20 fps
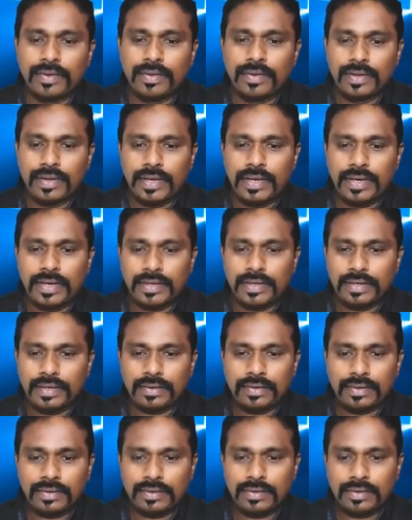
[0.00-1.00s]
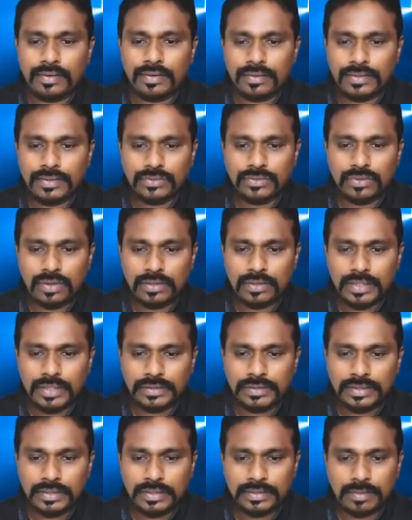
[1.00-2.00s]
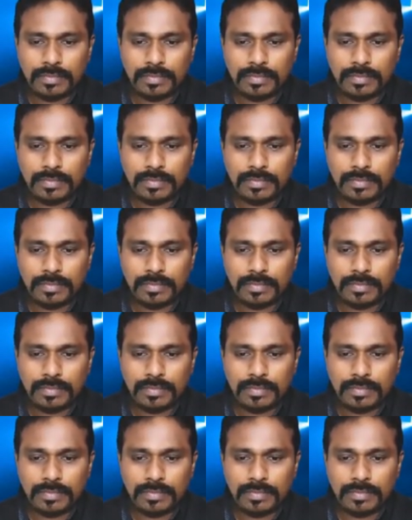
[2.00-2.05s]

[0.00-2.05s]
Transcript: and that's it.